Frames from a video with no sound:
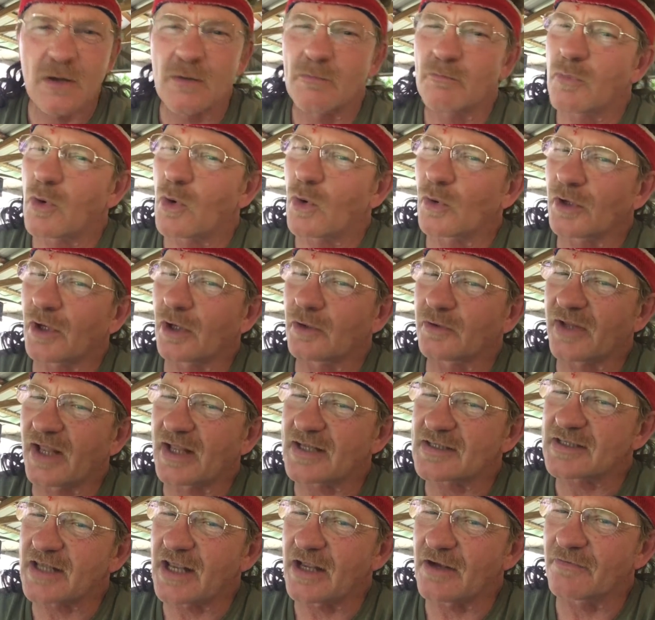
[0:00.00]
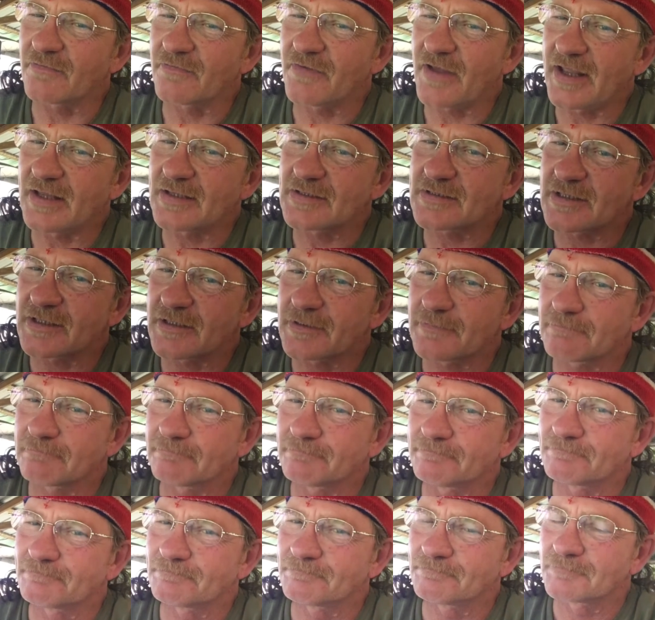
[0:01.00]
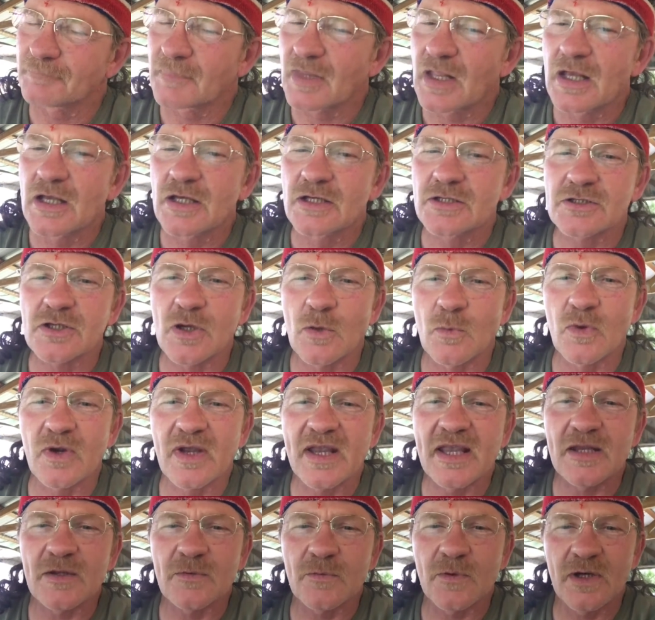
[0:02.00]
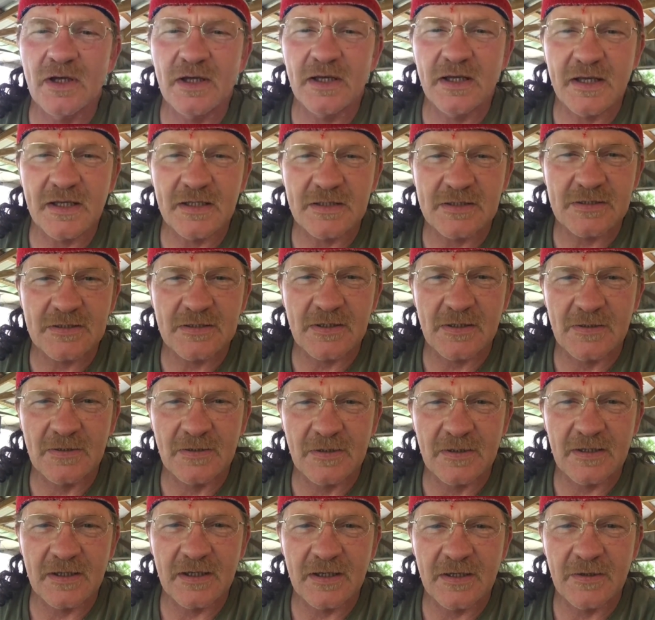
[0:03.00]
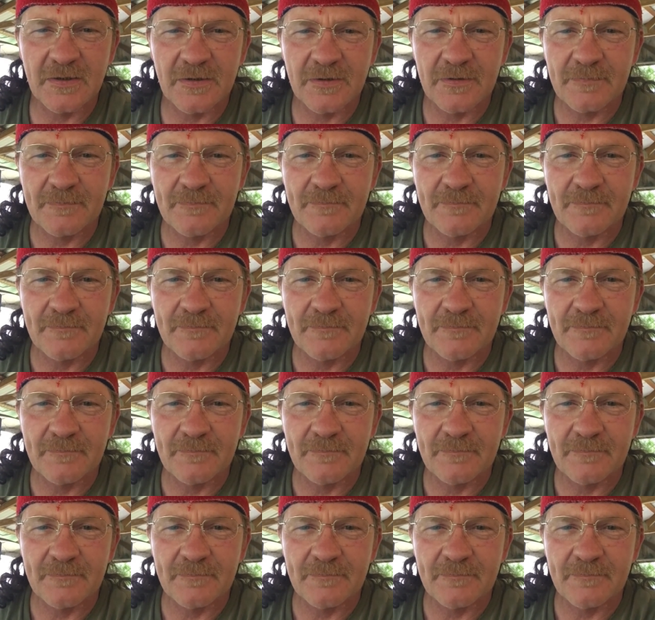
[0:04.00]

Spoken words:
Boy, don't that sound fancy? So we're getting ready to get started here.